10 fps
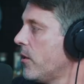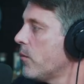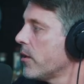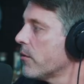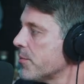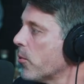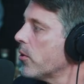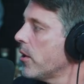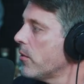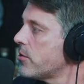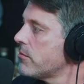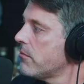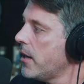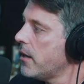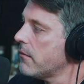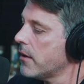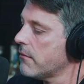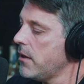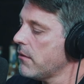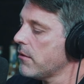know, when you're a sport coach and like,
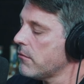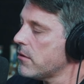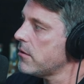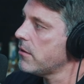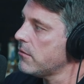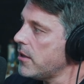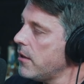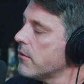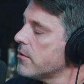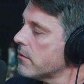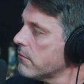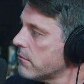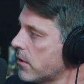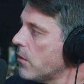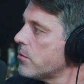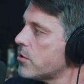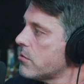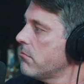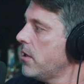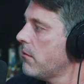you know, your, your deal is to
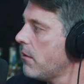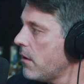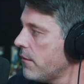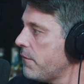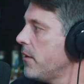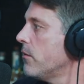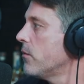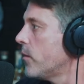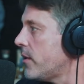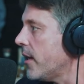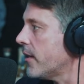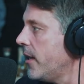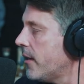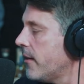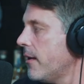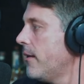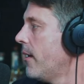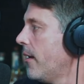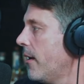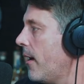coach, you know, on the field with technique and that,
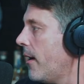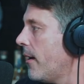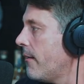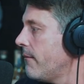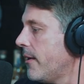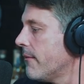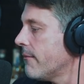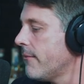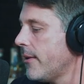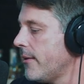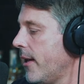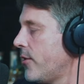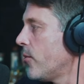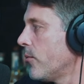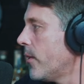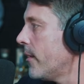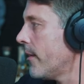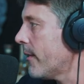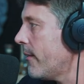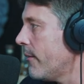uh, you know, and the age old one,
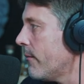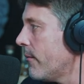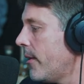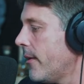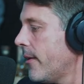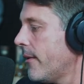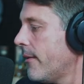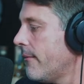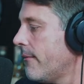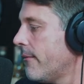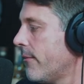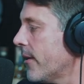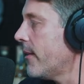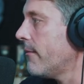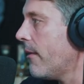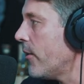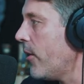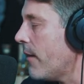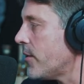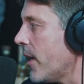like, you know, when, uh, fucking all you
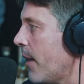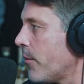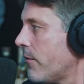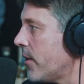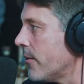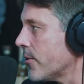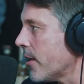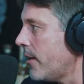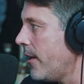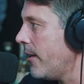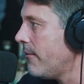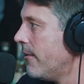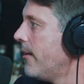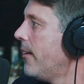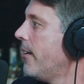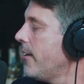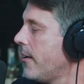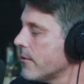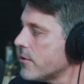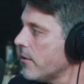have is a hammer. Everything looks like a nail. Yep. You
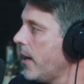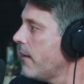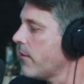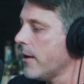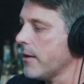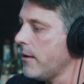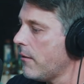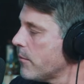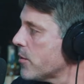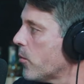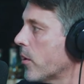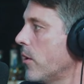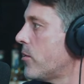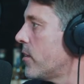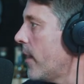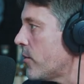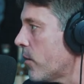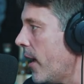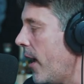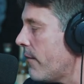know, so hey, if like you know I'm a sport coach and that's
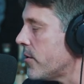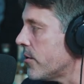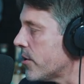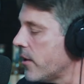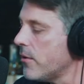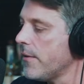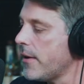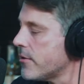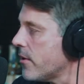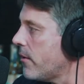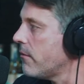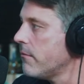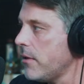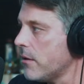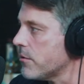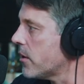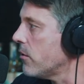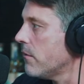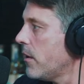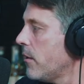what I have is the skill, then it's all you know
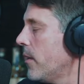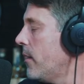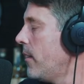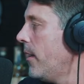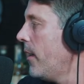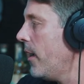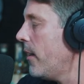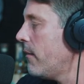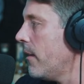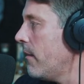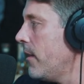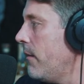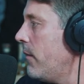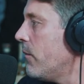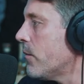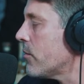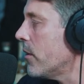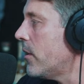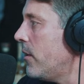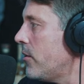skill development. And uh, even with
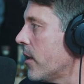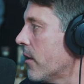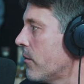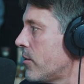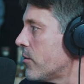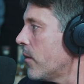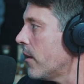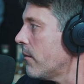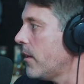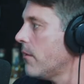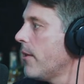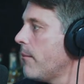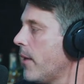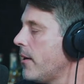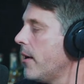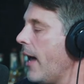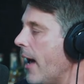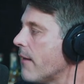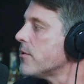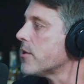strength and conditioning coaches, where you know they might not
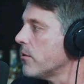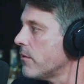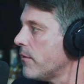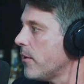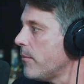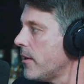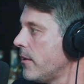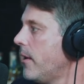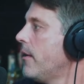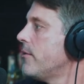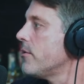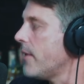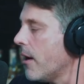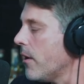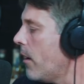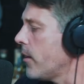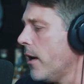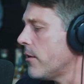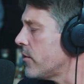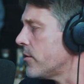have a skill development, so now oh
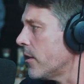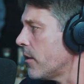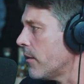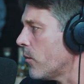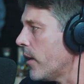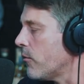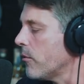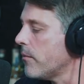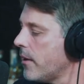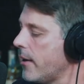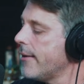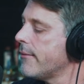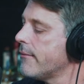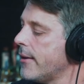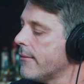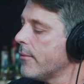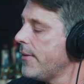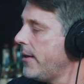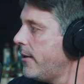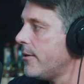yeah, it's just nothing in the weight room. And you know what
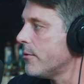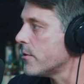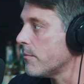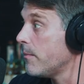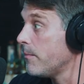they need to do is a